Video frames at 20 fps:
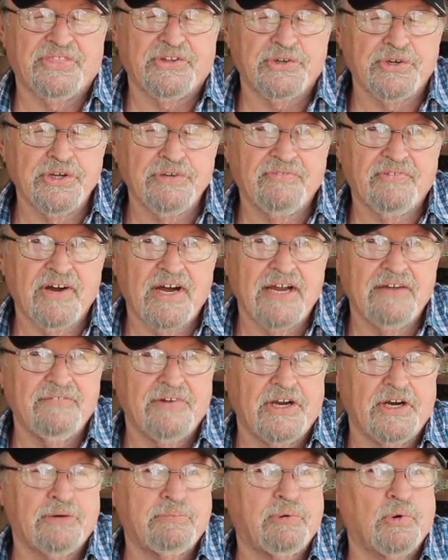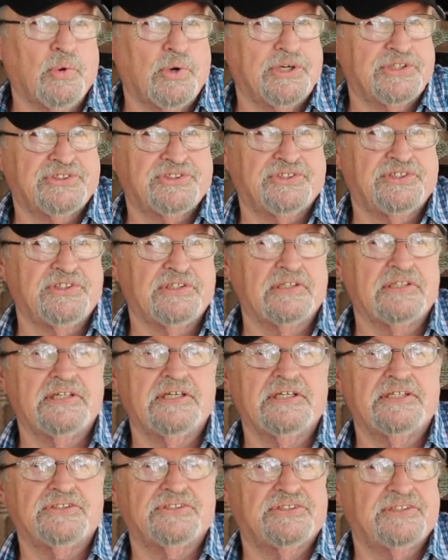35 airports still
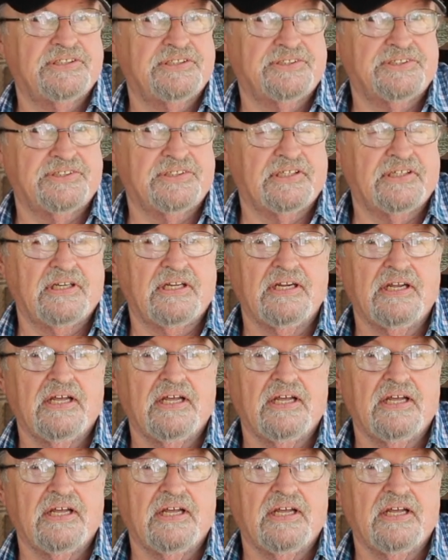in existence